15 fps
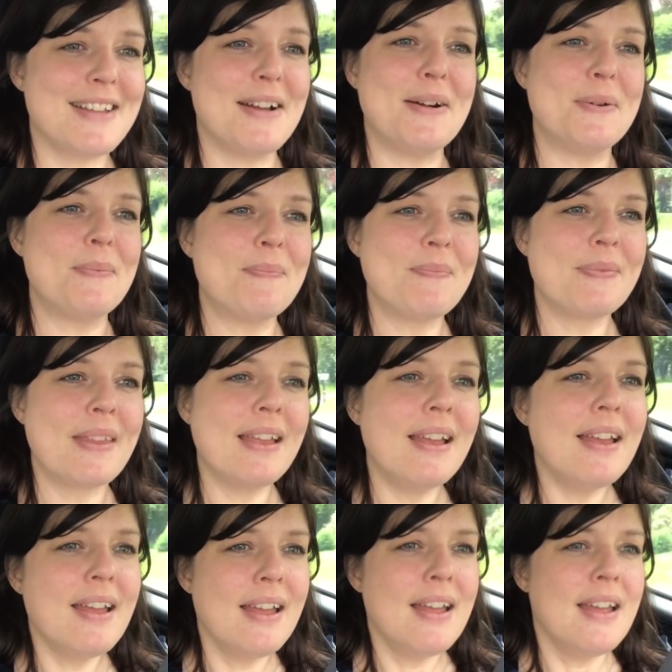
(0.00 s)
so,
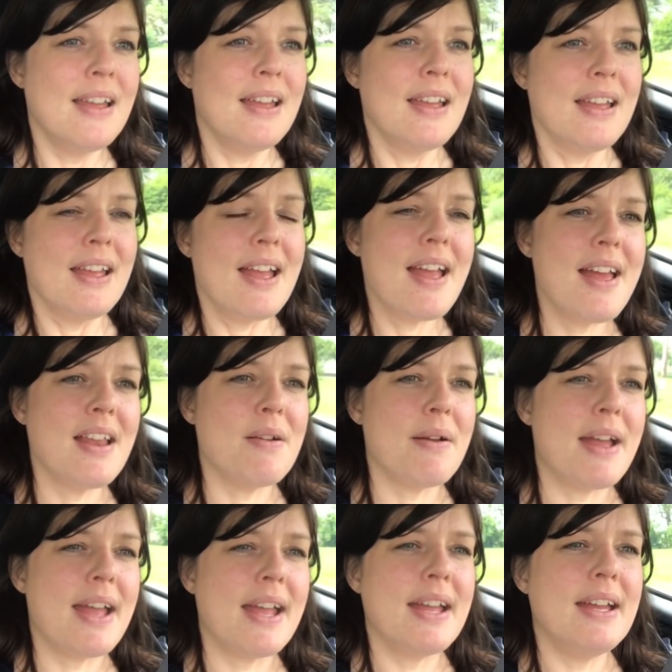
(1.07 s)

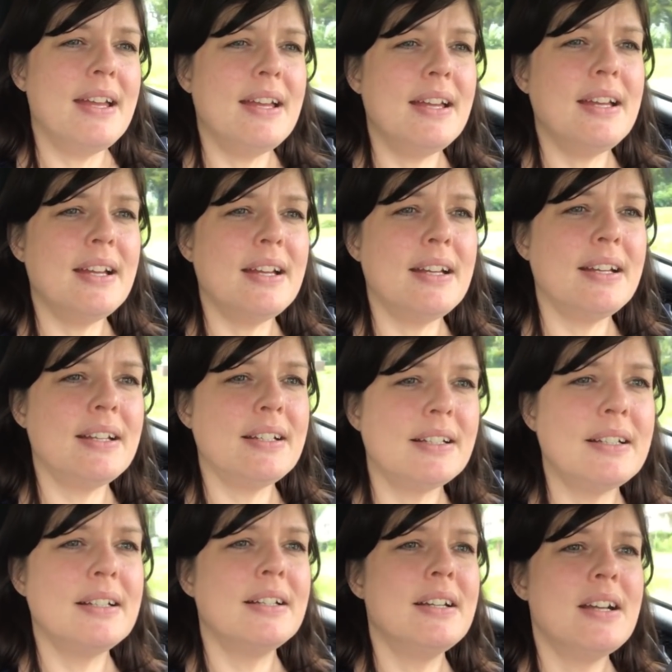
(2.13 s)
anyway,
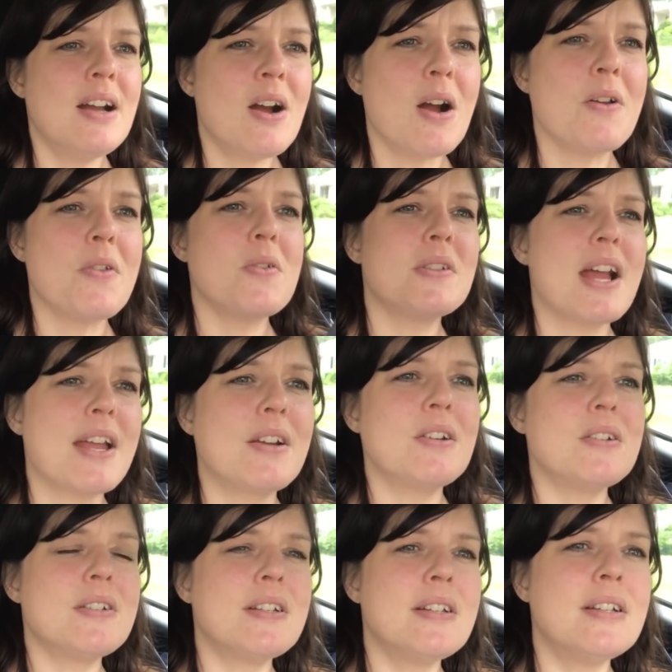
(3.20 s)
are those
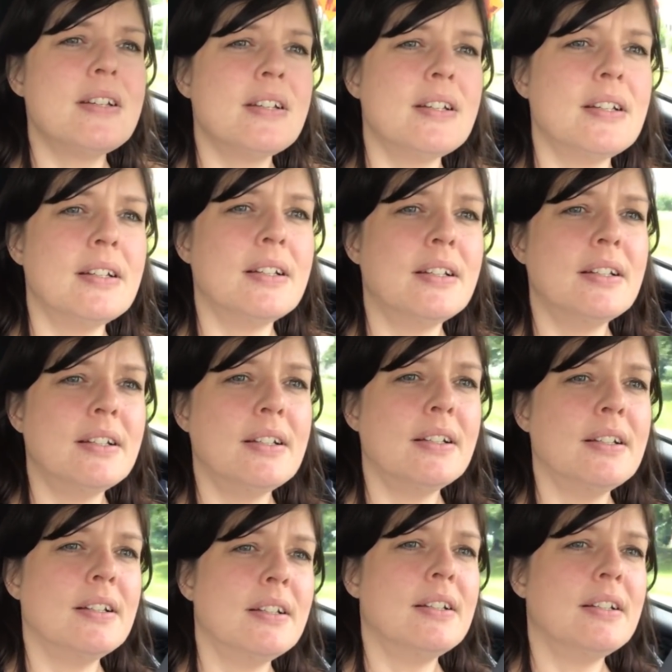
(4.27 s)
hikers? No, those are
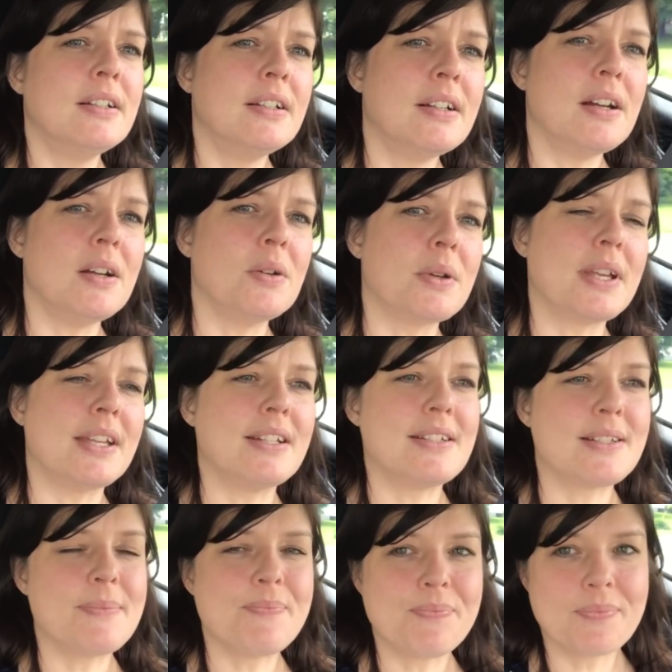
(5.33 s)
just kids. Oh,
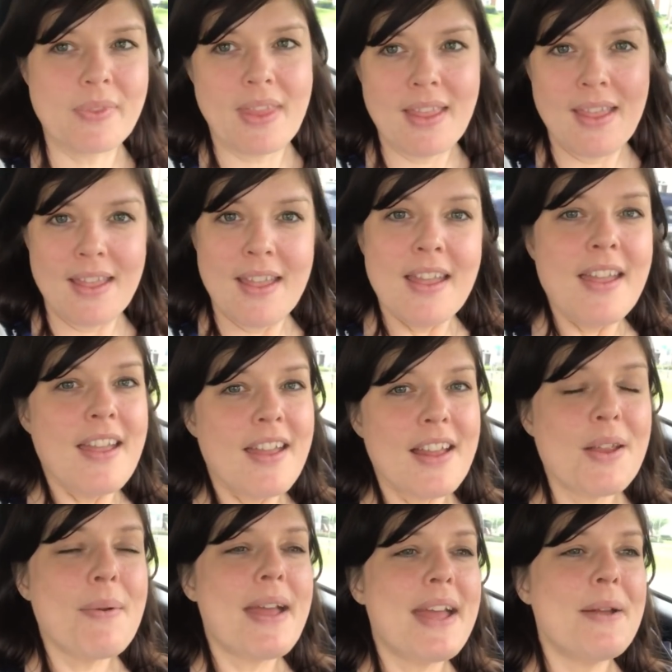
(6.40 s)
kids.
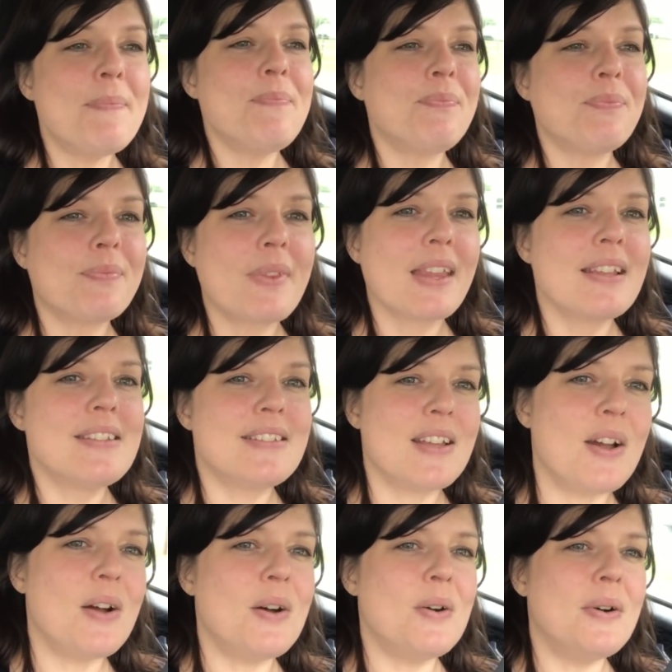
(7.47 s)
Anyway,
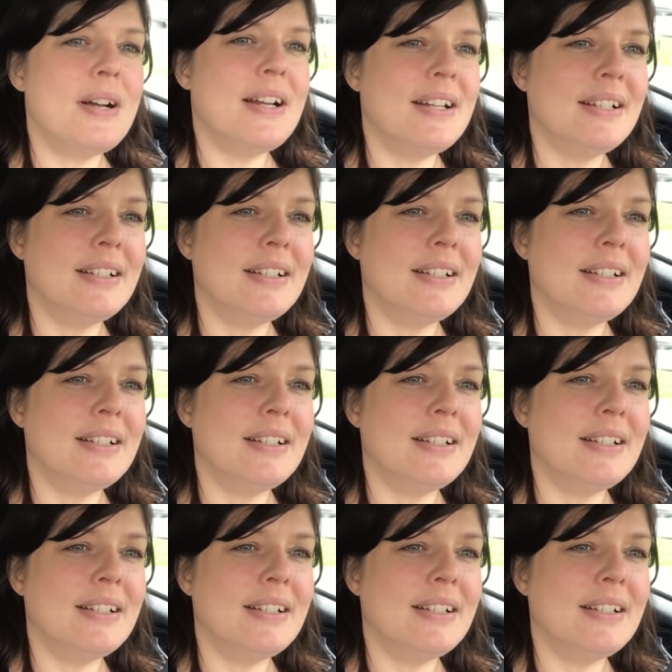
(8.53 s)
so